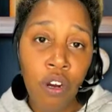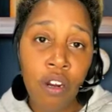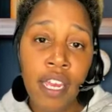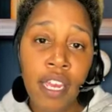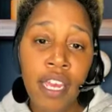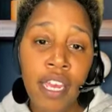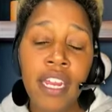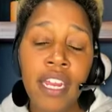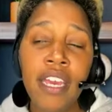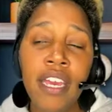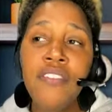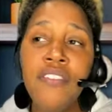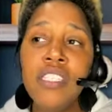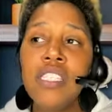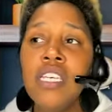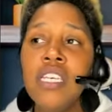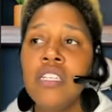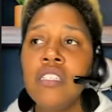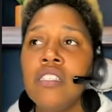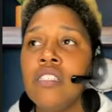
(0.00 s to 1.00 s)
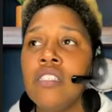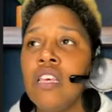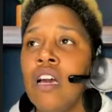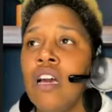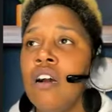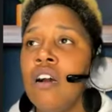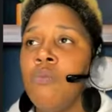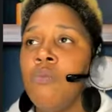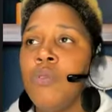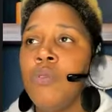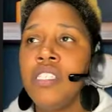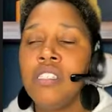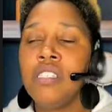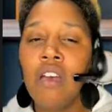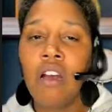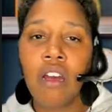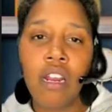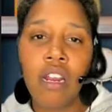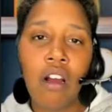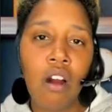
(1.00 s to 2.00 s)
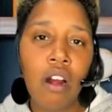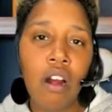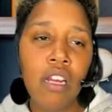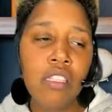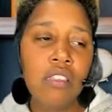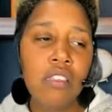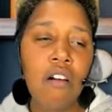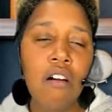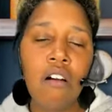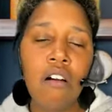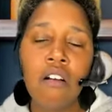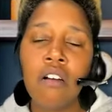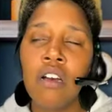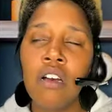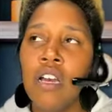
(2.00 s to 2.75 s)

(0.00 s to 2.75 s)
And ever since we started Heart Talk,